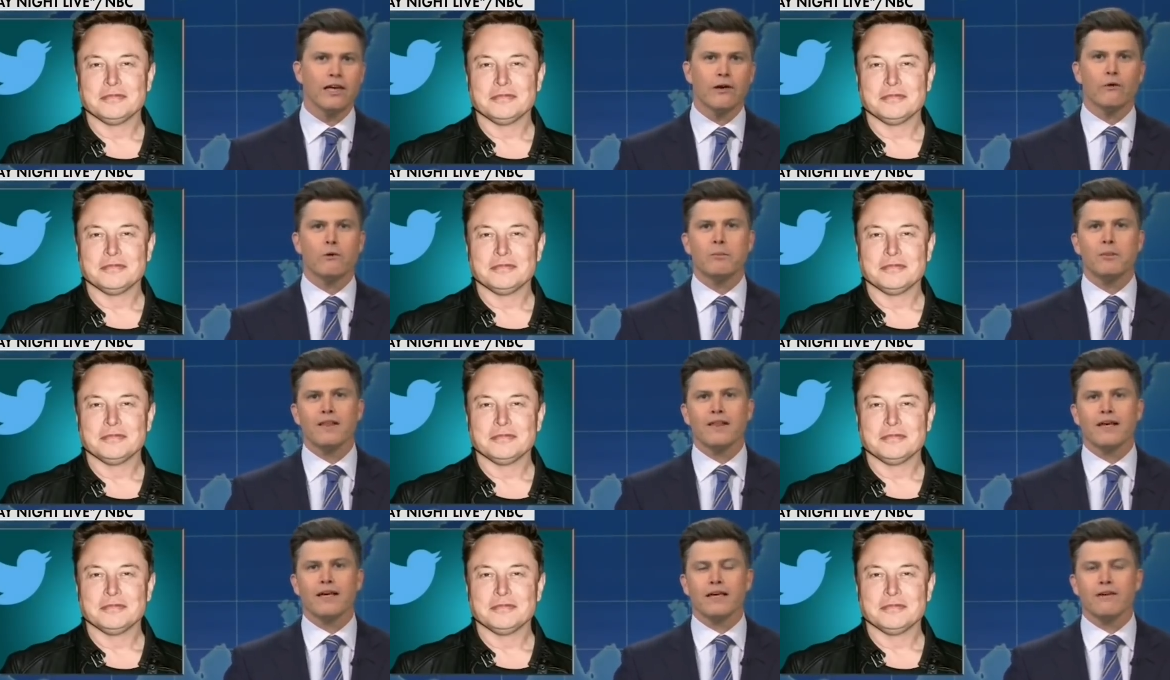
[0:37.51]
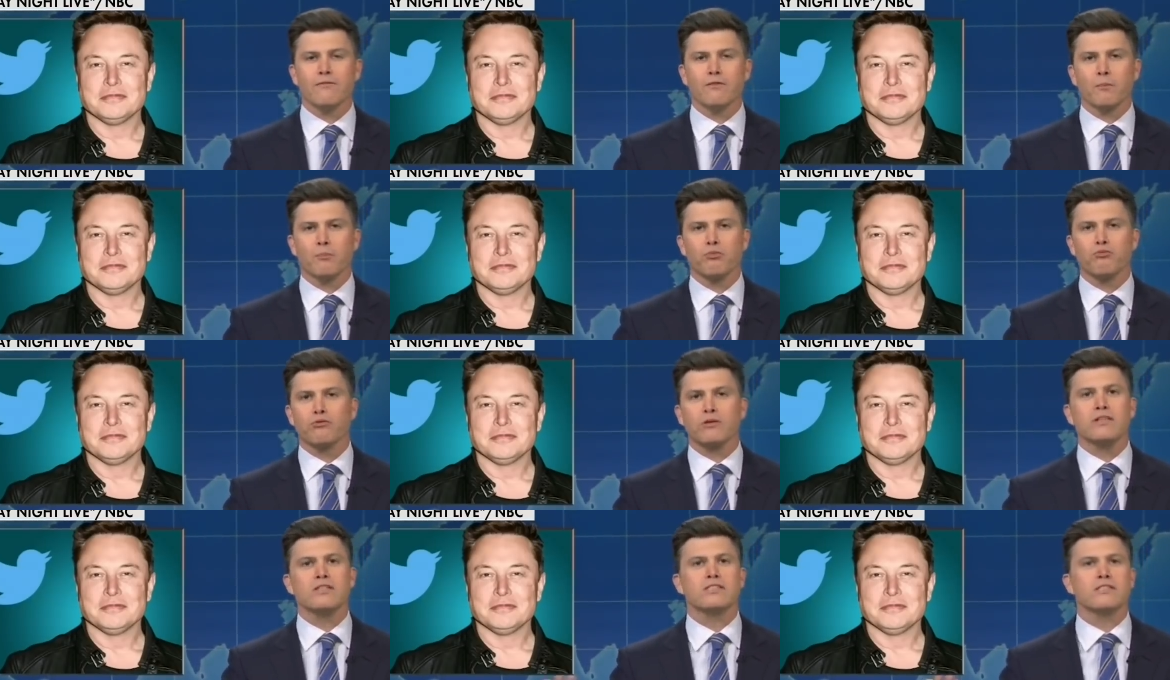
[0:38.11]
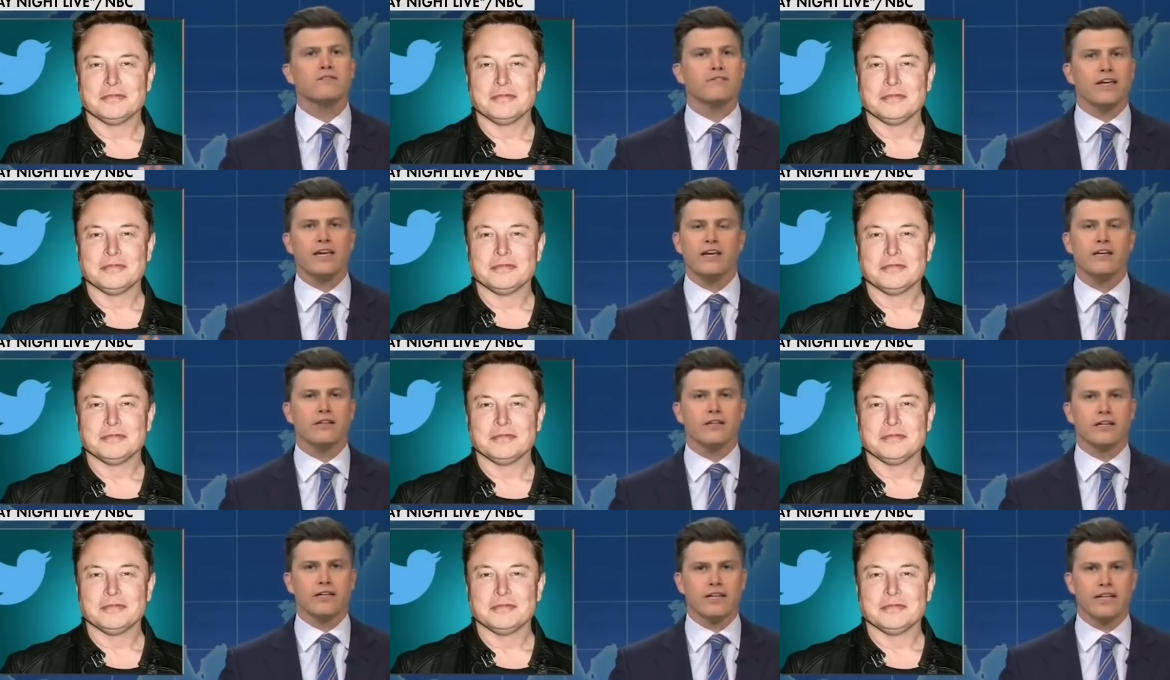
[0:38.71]
Speaker 1: It would be like if the Prince of
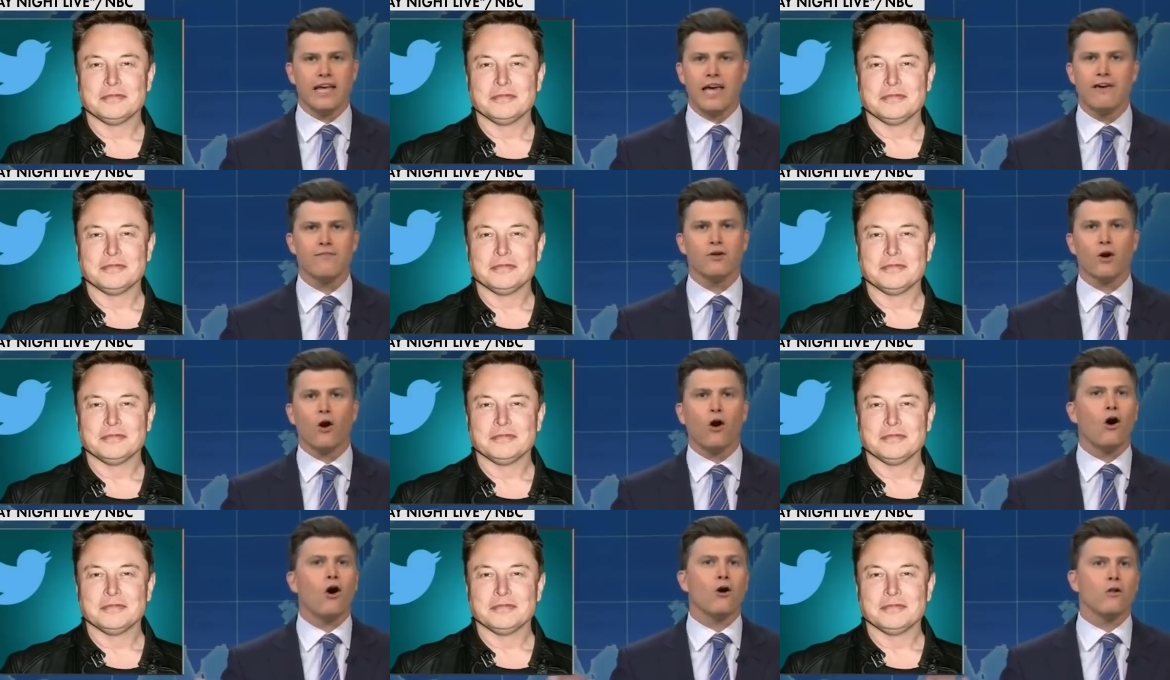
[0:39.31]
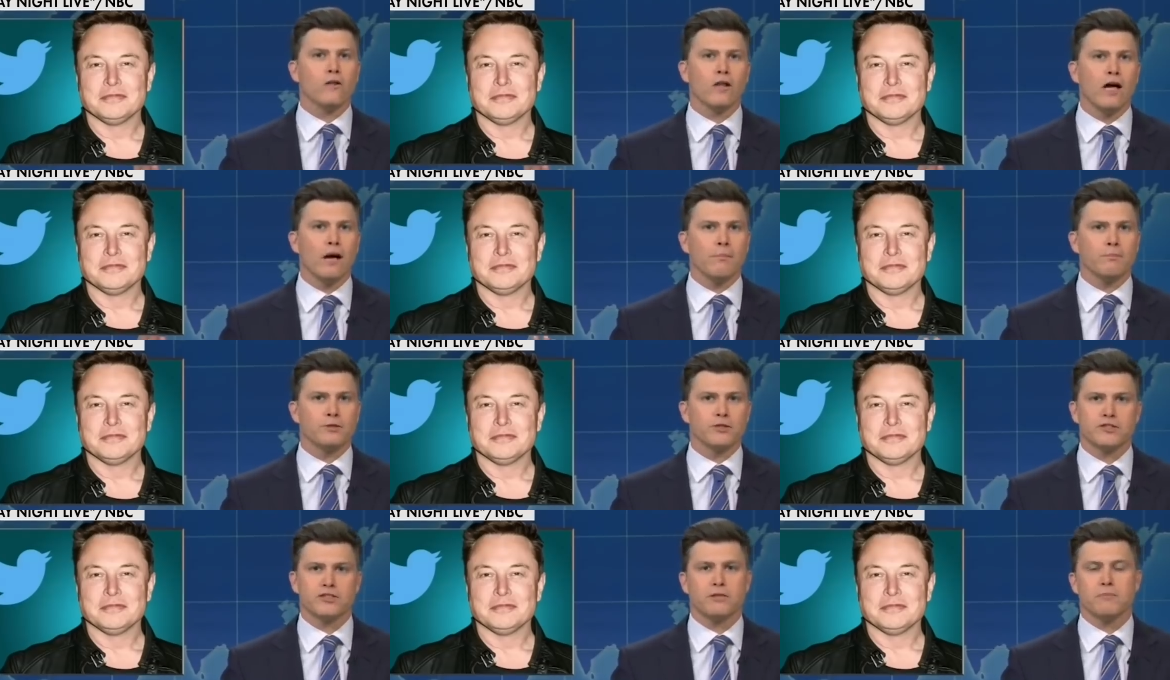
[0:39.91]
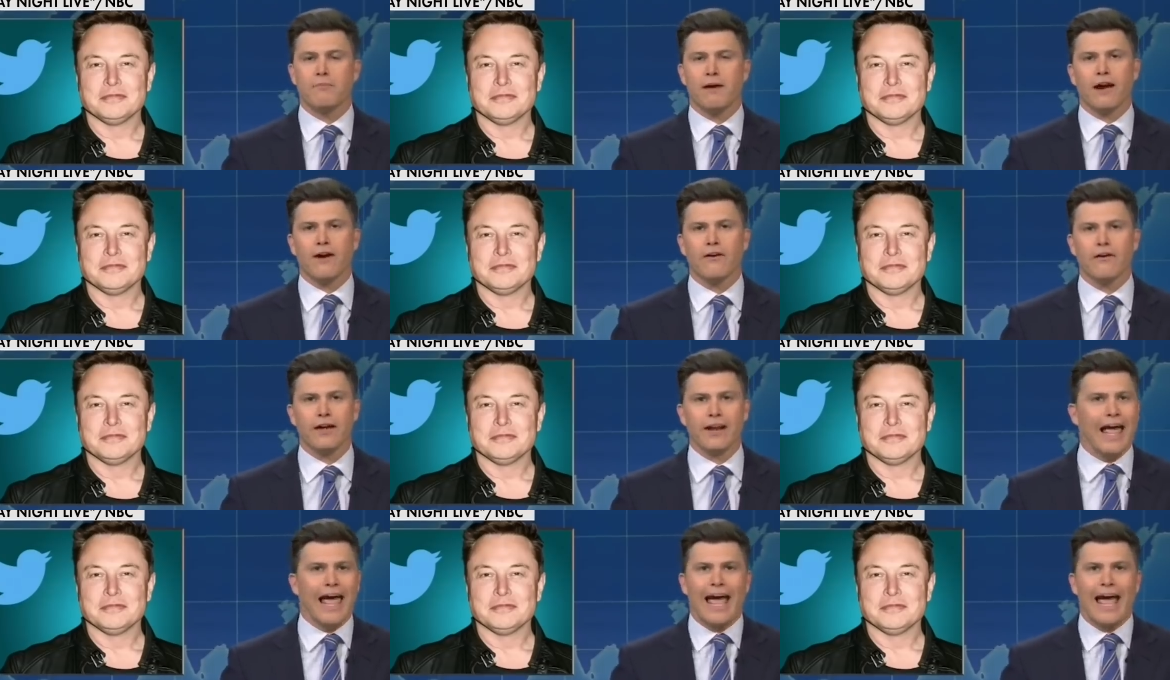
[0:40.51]
England gave it all up just to marry an